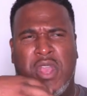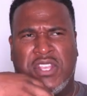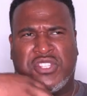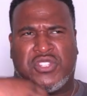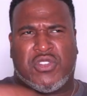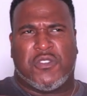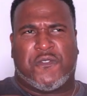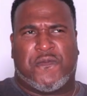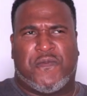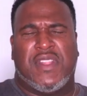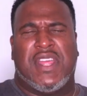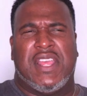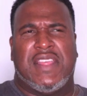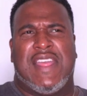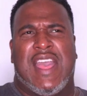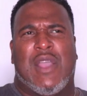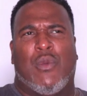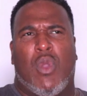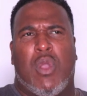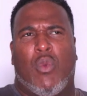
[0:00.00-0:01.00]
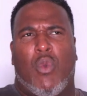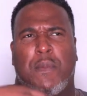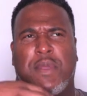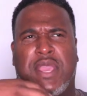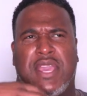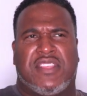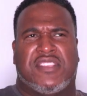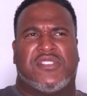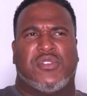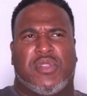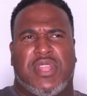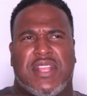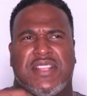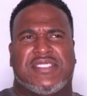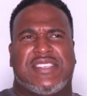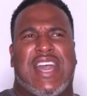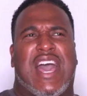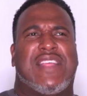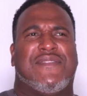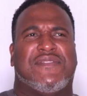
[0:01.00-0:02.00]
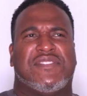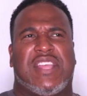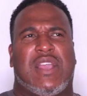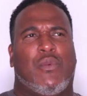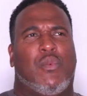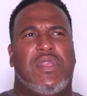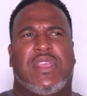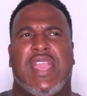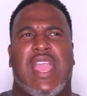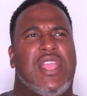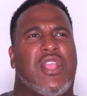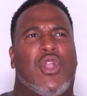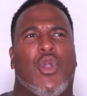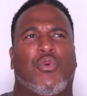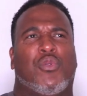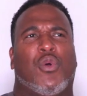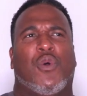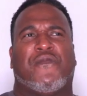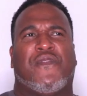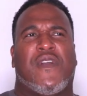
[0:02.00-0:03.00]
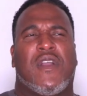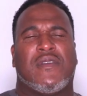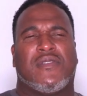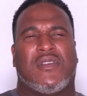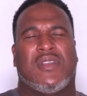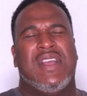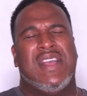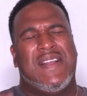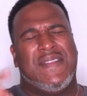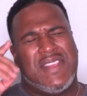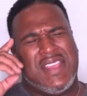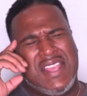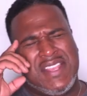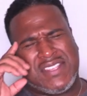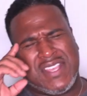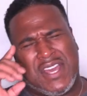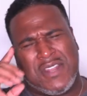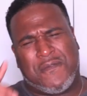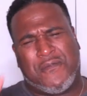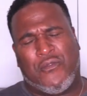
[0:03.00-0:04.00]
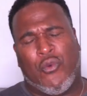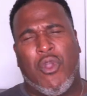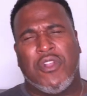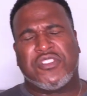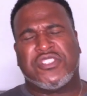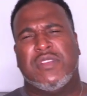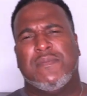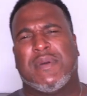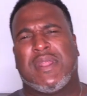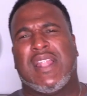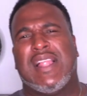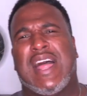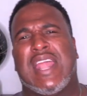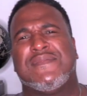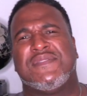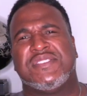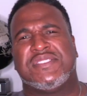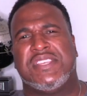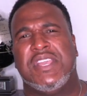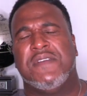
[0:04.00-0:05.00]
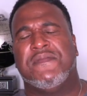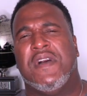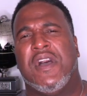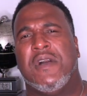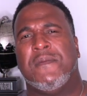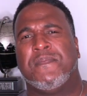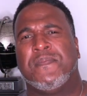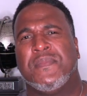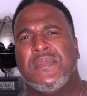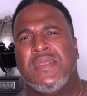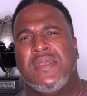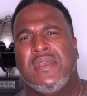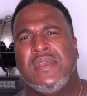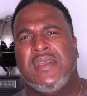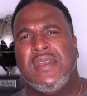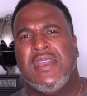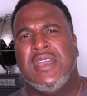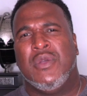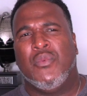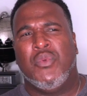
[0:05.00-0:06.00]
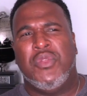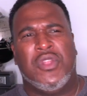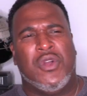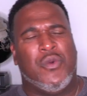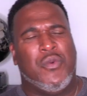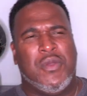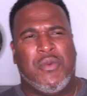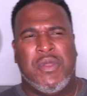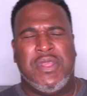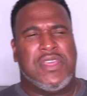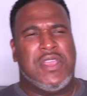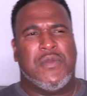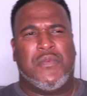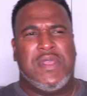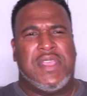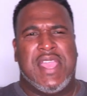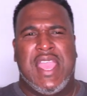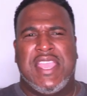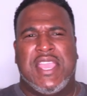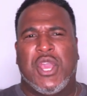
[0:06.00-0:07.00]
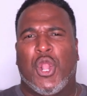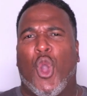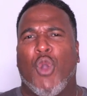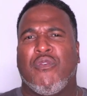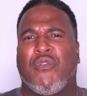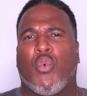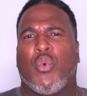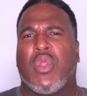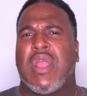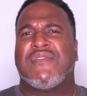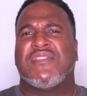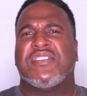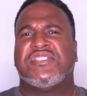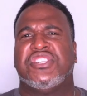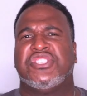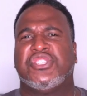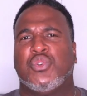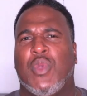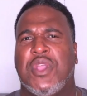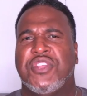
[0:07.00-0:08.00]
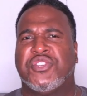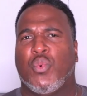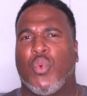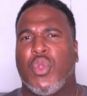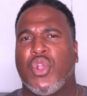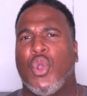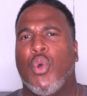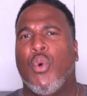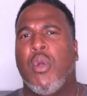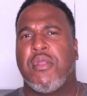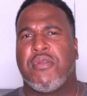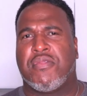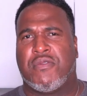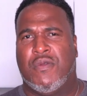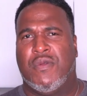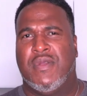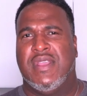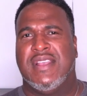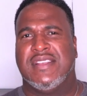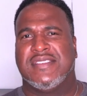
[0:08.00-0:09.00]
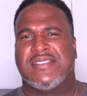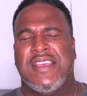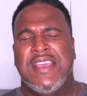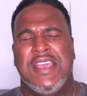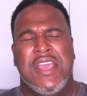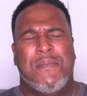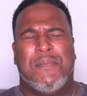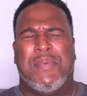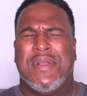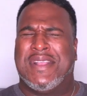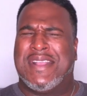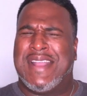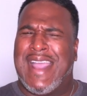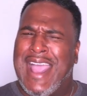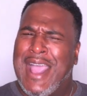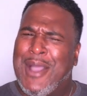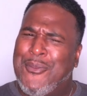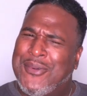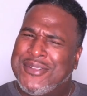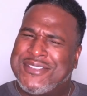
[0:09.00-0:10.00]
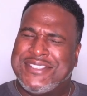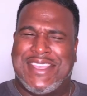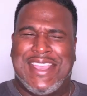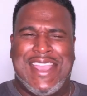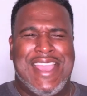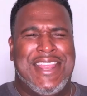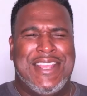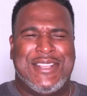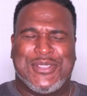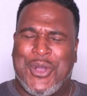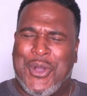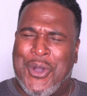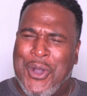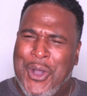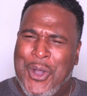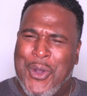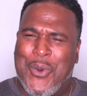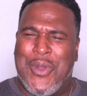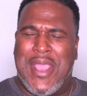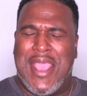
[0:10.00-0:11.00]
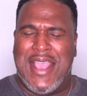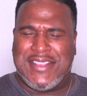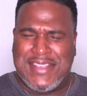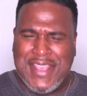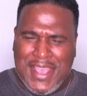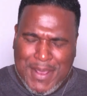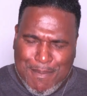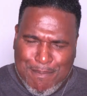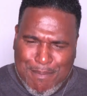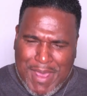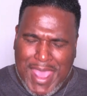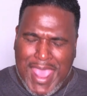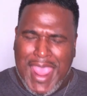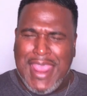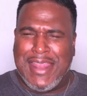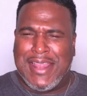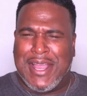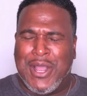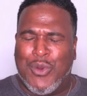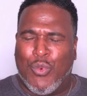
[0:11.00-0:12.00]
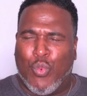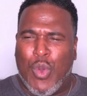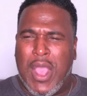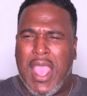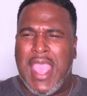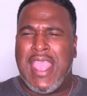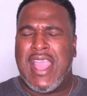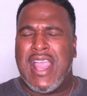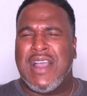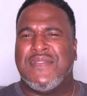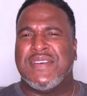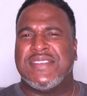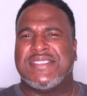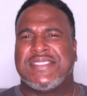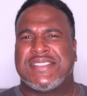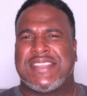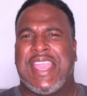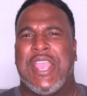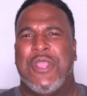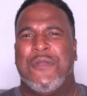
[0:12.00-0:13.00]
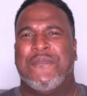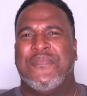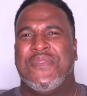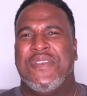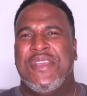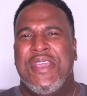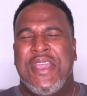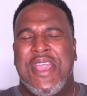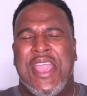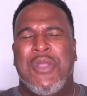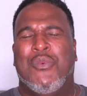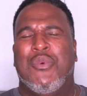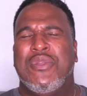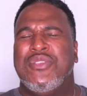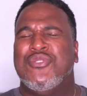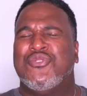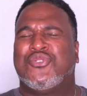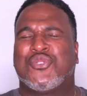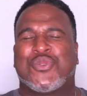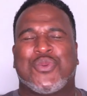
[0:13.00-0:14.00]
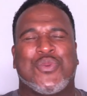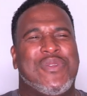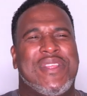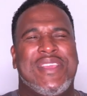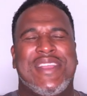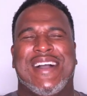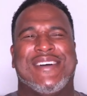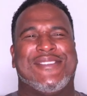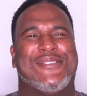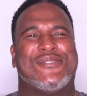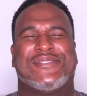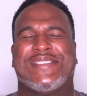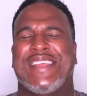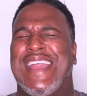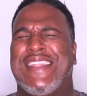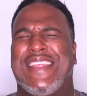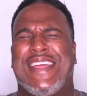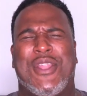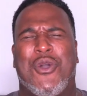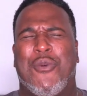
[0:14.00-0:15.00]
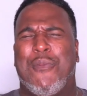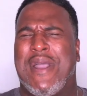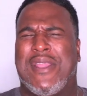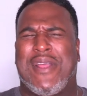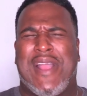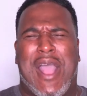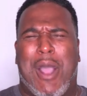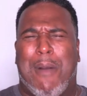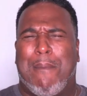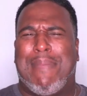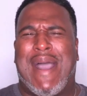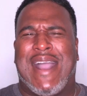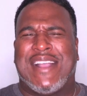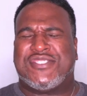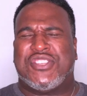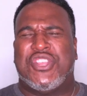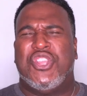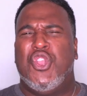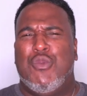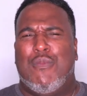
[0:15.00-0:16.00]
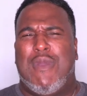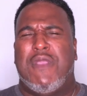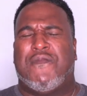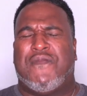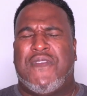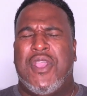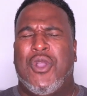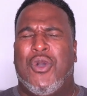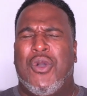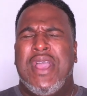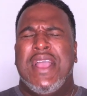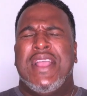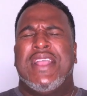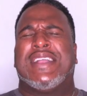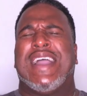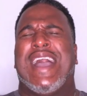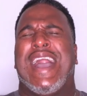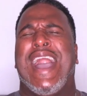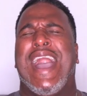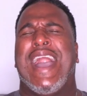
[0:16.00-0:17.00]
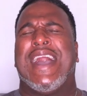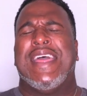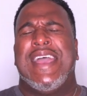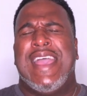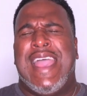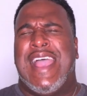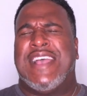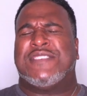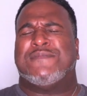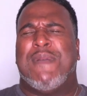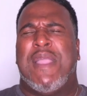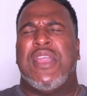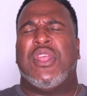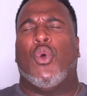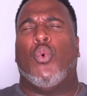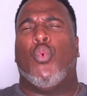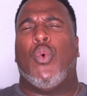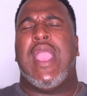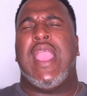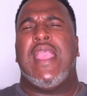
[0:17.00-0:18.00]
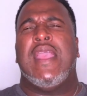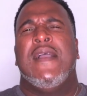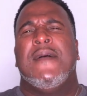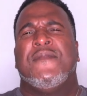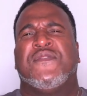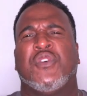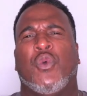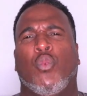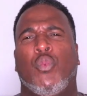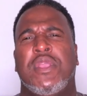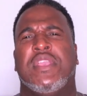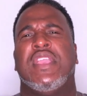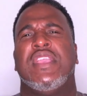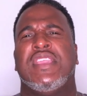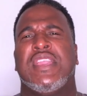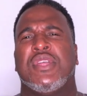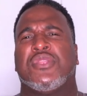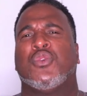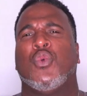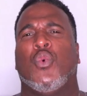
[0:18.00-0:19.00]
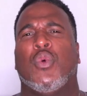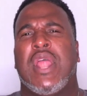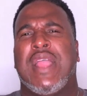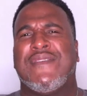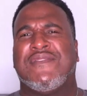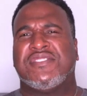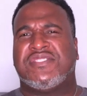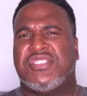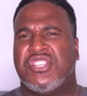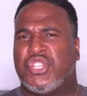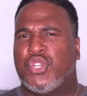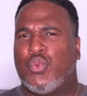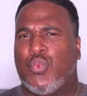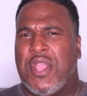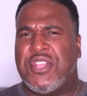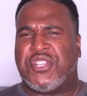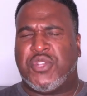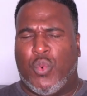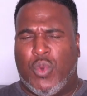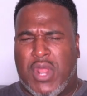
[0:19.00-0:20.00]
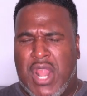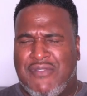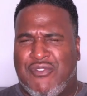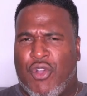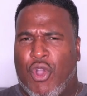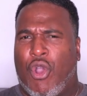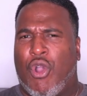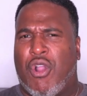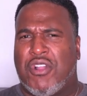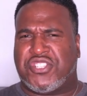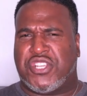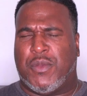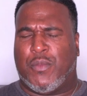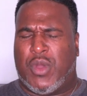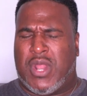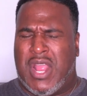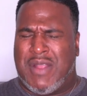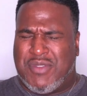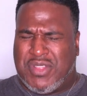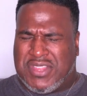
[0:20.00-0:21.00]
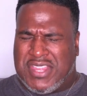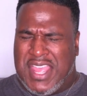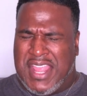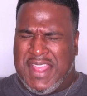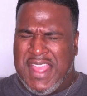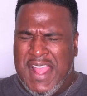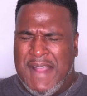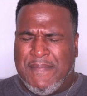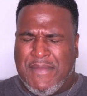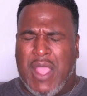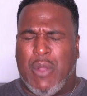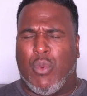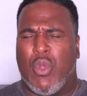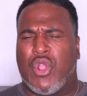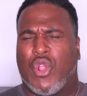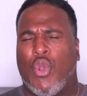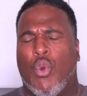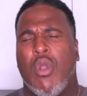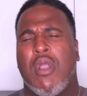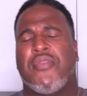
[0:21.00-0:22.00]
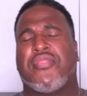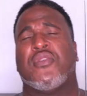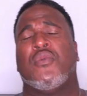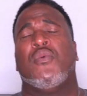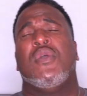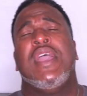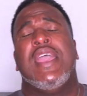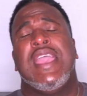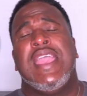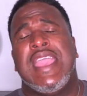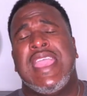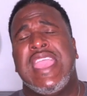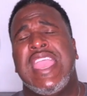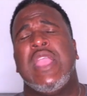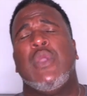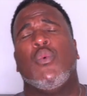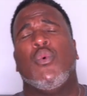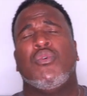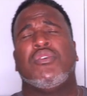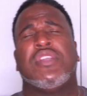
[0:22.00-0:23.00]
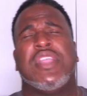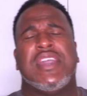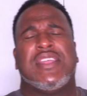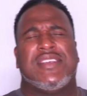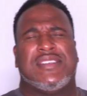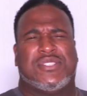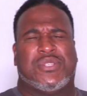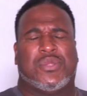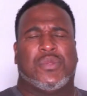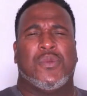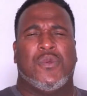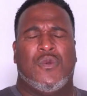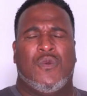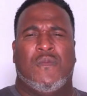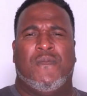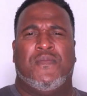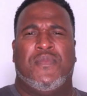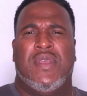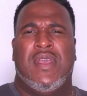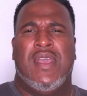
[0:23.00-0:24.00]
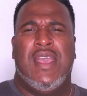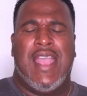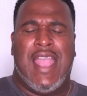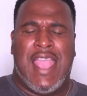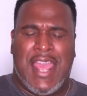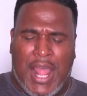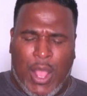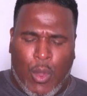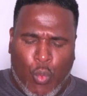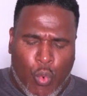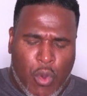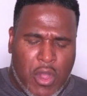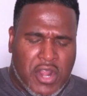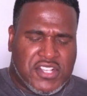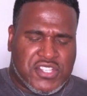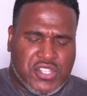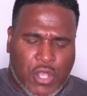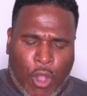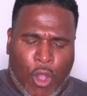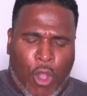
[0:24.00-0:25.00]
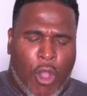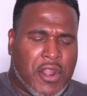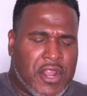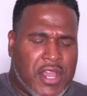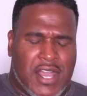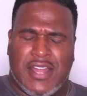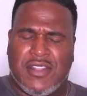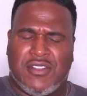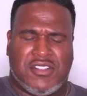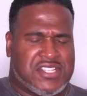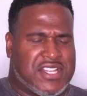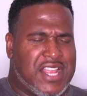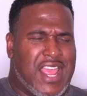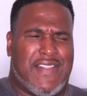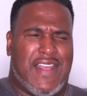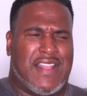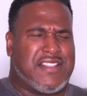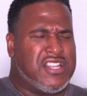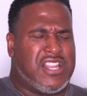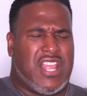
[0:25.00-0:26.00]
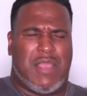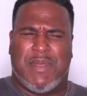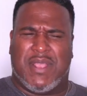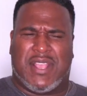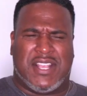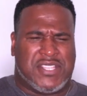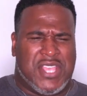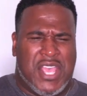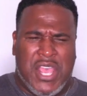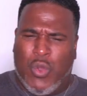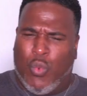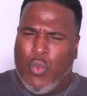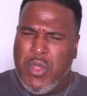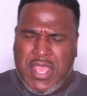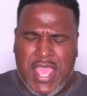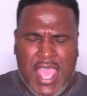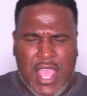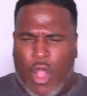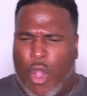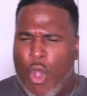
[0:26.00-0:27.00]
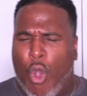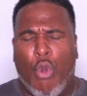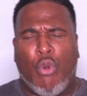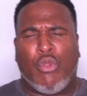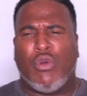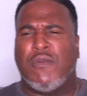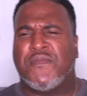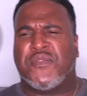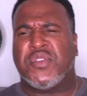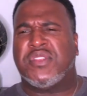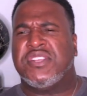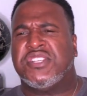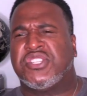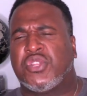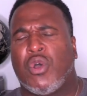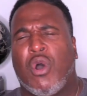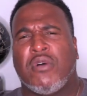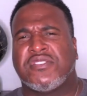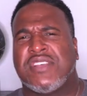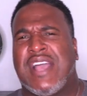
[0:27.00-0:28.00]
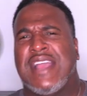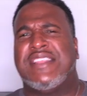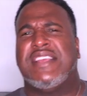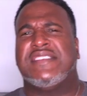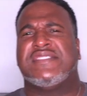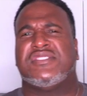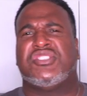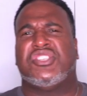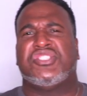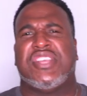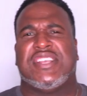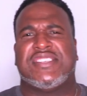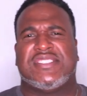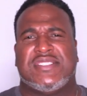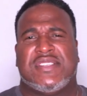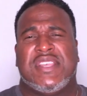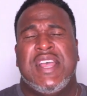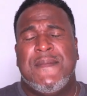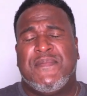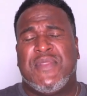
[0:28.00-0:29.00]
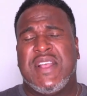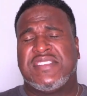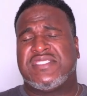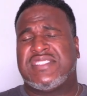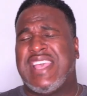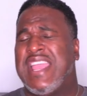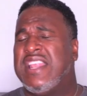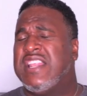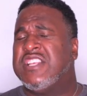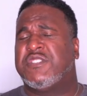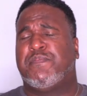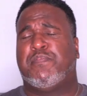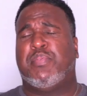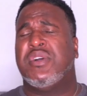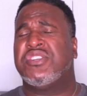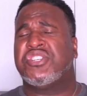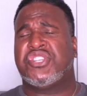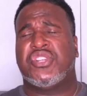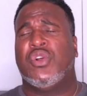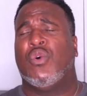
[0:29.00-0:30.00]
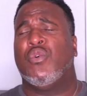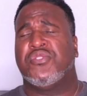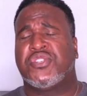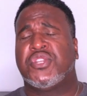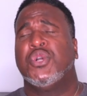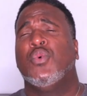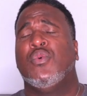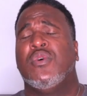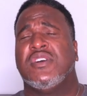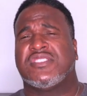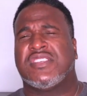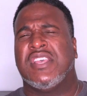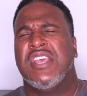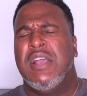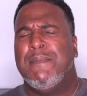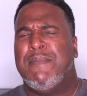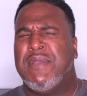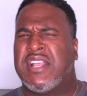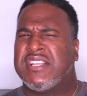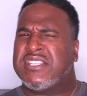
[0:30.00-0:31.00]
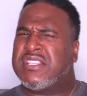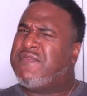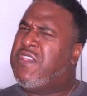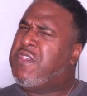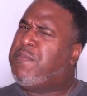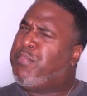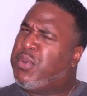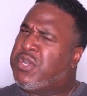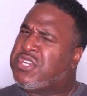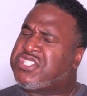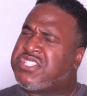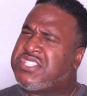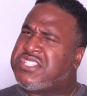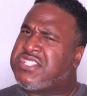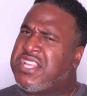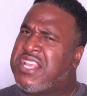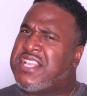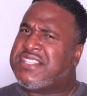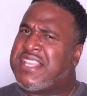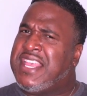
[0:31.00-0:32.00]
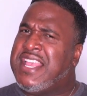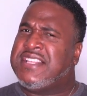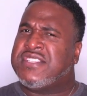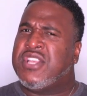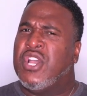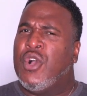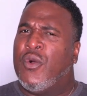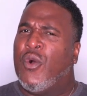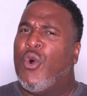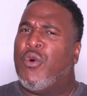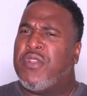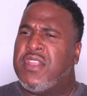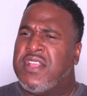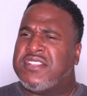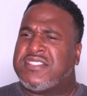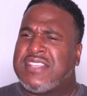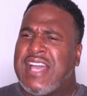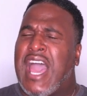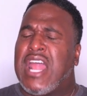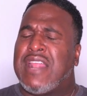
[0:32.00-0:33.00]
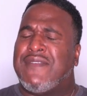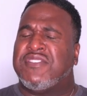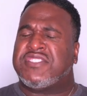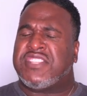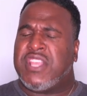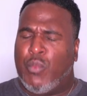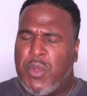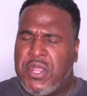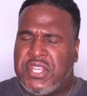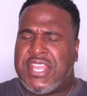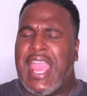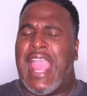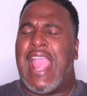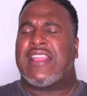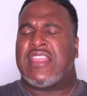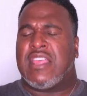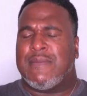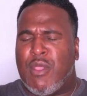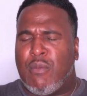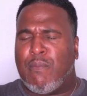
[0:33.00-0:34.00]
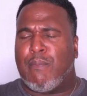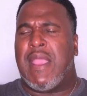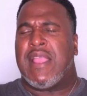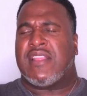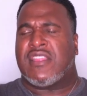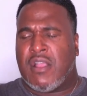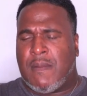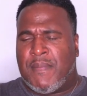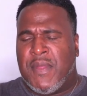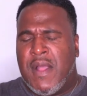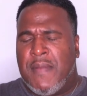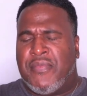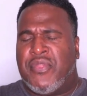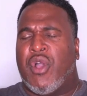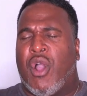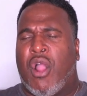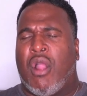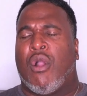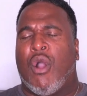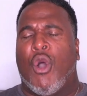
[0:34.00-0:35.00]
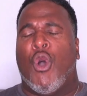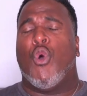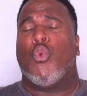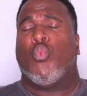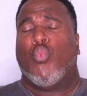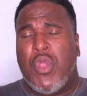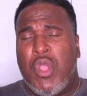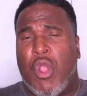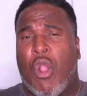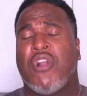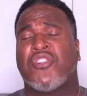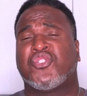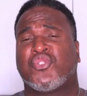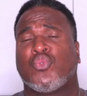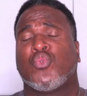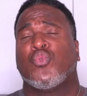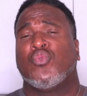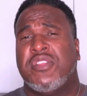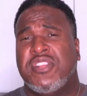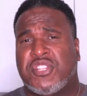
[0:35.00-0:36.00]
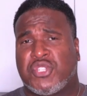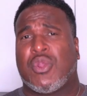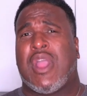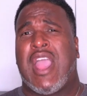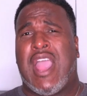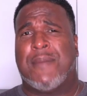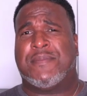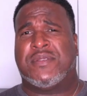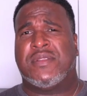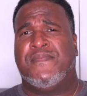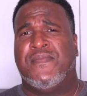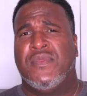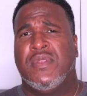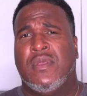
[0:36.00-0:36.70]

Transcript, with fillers: starts feeling that way, when we get this on the inside of us that we can't go no further, it's unfortunate, but a lot of us give up you know, we, we think we can't get over whatever the situation we're going through is. But God, once again, He's always made a way of escape. And when you truly understand that no matter how boxing you may feel, God has made a way so we can get through whatever situation, whatever hardship, whatever thing that we're going through, He will get us through. And I want us all to understand that today because we can't hold on to these thoughts, ideas, and suggestions that Satan is pushing on to us. Because if he pushes these things on inside of us and we take them and make them our own, we are truly trapped.